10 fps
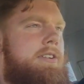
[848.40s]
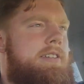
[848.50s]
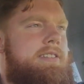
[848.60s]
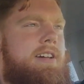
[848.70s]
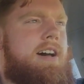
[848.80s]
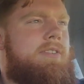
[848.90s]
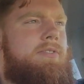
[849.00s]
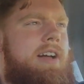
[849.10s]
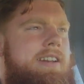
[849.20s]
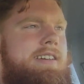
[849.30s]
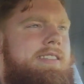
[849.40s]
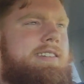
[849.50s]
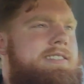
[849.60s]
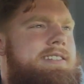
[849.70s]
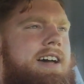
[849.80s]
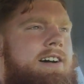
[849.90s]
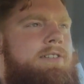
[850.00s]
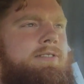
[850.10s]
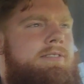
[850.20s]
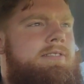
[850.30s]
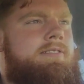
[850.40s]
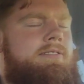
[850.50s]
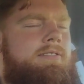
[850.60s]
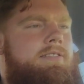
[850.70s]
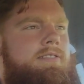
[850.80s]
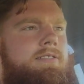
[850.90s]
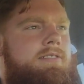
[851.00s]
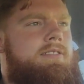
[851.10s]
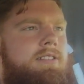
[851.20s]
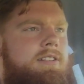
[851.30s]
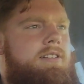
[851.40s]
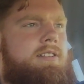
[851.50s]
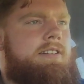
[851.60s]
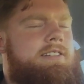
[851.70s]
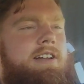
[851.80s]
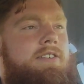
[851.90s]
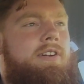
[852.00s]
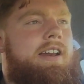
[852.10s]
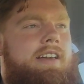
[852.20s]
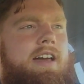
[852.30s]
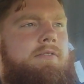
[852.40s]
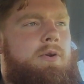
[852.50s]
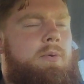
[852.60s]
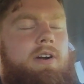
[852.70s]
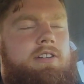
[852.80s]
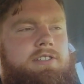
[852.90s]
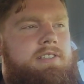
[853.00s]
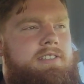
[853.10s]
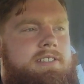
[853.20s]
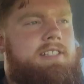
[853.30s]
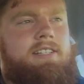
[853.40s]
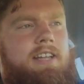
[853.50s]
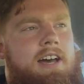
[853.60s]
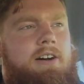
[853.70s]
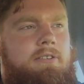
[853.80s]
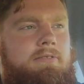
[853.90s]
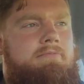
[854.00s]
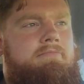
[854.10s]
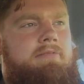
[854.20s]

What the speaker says: he's not writing this down. He's not writing every work Jesus did down.